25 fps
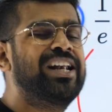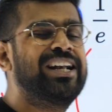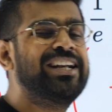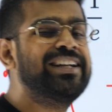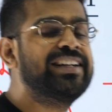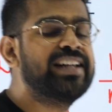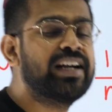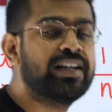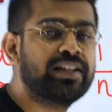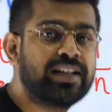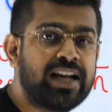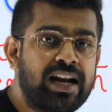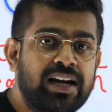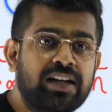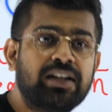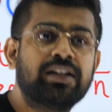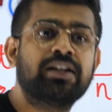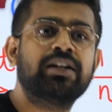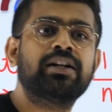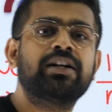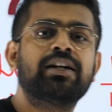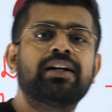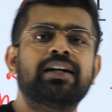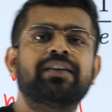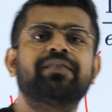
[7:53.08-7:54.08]

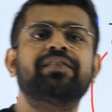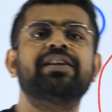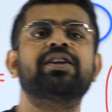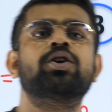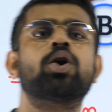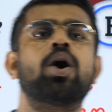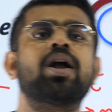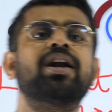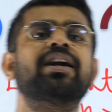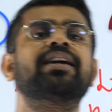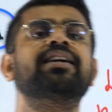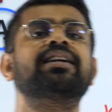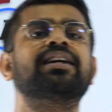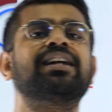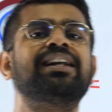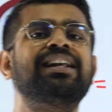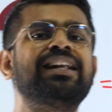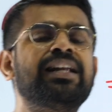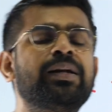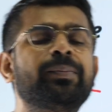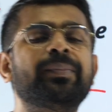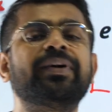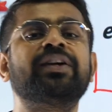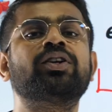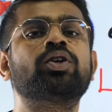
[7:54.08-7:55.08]
integral. We call it
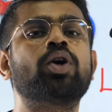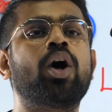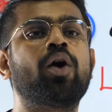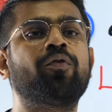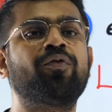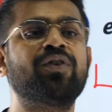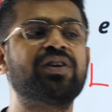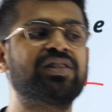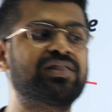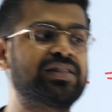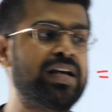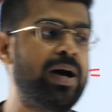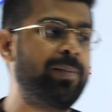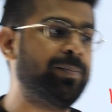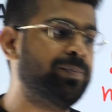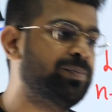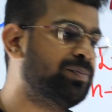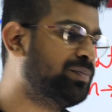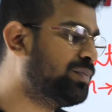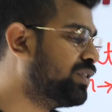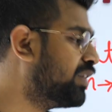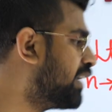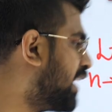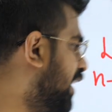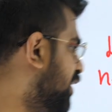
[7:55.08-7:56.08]
limit of a
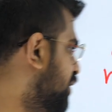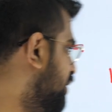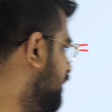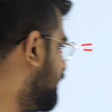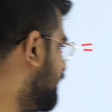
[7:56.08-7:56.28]
sum. Can you